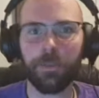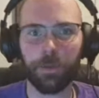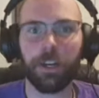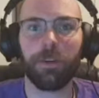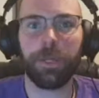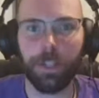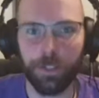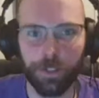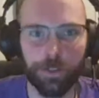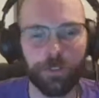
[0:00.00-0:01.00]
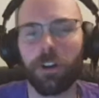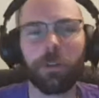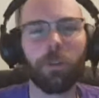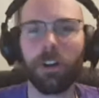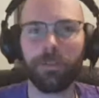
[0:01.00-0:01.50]
if you're coming on too
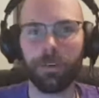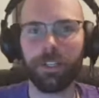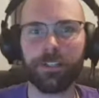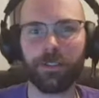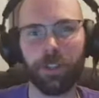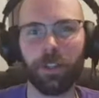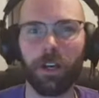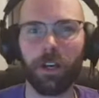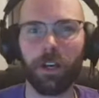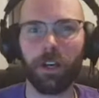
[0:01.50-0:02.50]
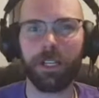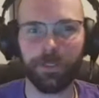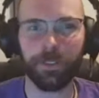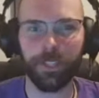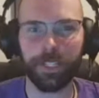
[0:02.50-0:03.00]
strong, whatever it is. There's a lot of
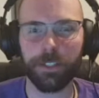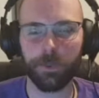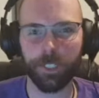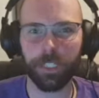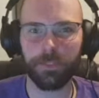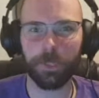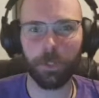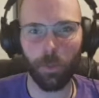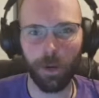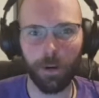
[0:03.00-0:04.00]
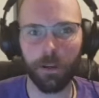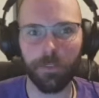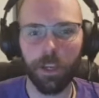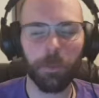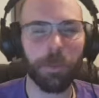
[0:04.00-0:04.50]
these different things that you really have to be
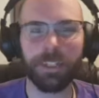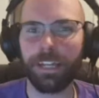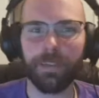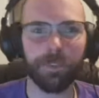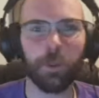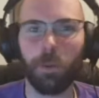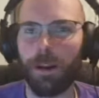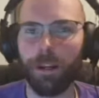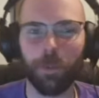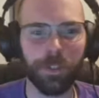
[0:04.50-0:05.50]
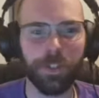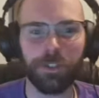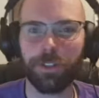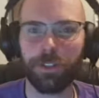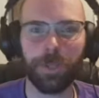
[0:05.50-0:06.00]
aware of. But then after a while, once
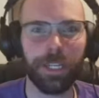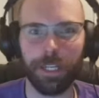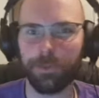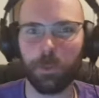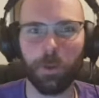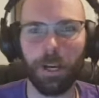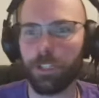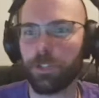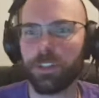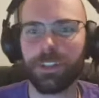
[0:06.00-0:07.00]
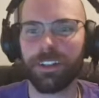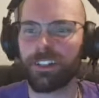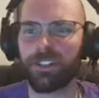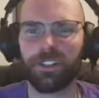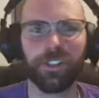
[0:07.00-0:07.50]
you start doing it after a while, you just kind
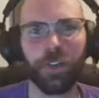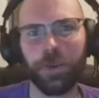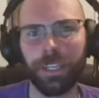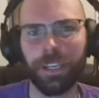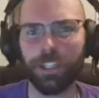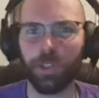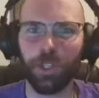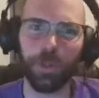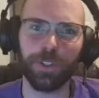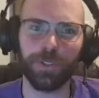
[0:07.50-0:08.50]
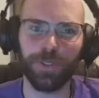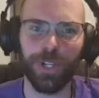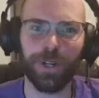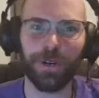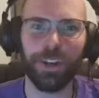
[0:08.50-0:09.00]
of start going in, you go with the
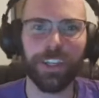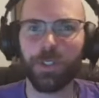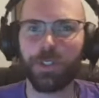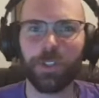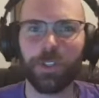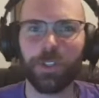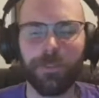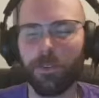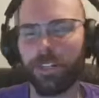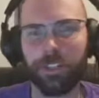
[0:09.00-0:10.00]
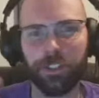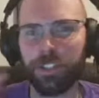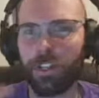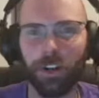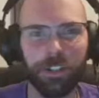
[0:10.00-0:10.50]
flow, you do whatever, and it's
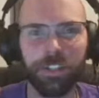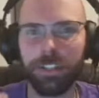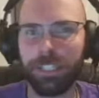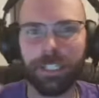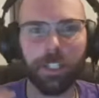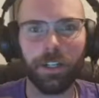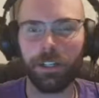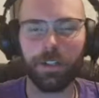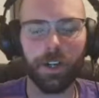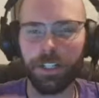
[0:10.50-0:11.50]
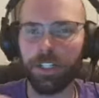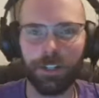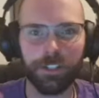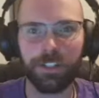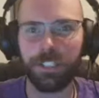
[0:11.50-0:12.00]
just consciously or
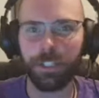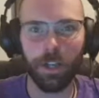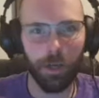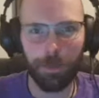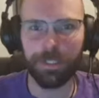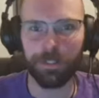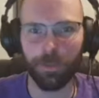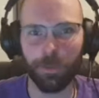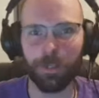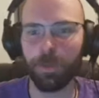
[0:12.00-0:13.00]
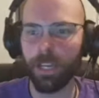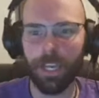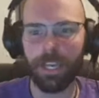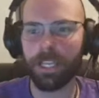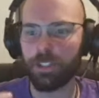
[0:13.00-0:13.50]
unconsciously incompetent for you.
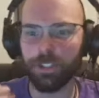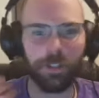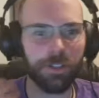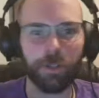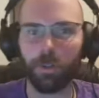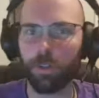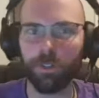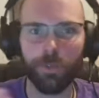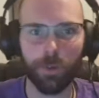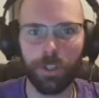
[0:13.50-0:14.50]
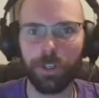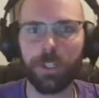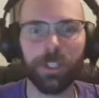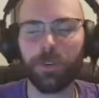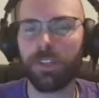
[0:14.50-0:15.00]
And it just starts to work for you,
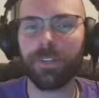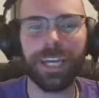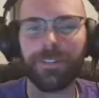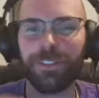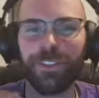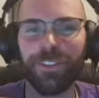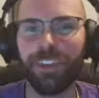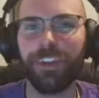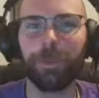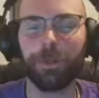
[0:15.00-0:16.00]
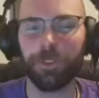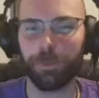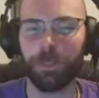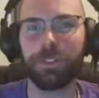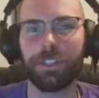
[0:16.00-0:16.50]
and you don't even have to think about the
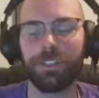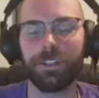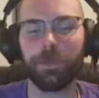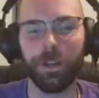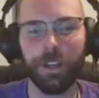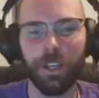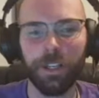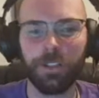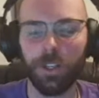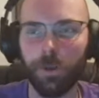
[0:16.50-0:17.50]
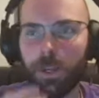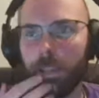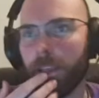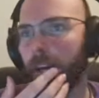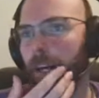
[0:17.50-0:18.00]
process anymore. So
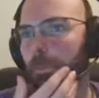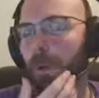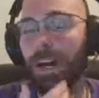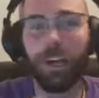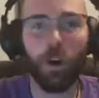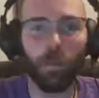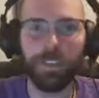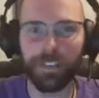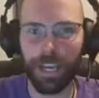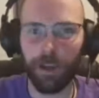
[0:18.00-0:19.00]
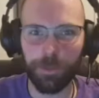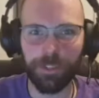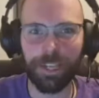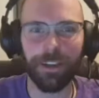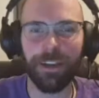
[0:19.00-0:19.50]
I hope this
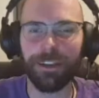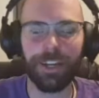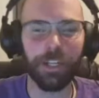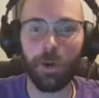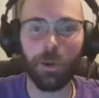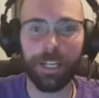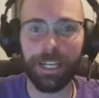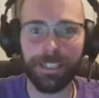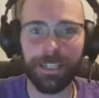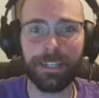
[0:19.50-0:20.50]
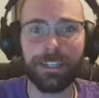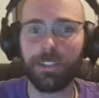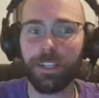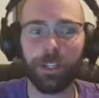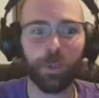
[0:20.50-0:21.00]
helps, and I know, like I said, it
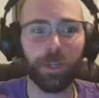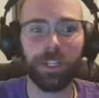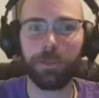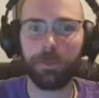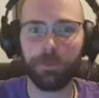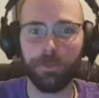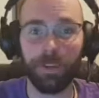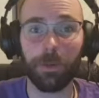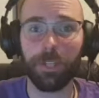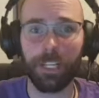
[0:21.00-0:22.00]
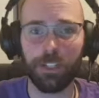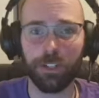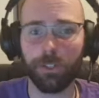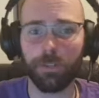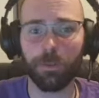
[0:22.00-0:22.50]
is incredibly
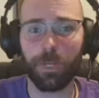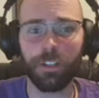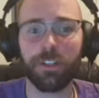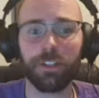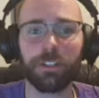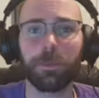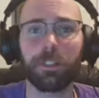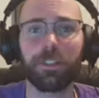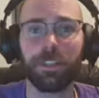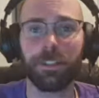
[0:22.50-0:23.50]
foundational information, and someone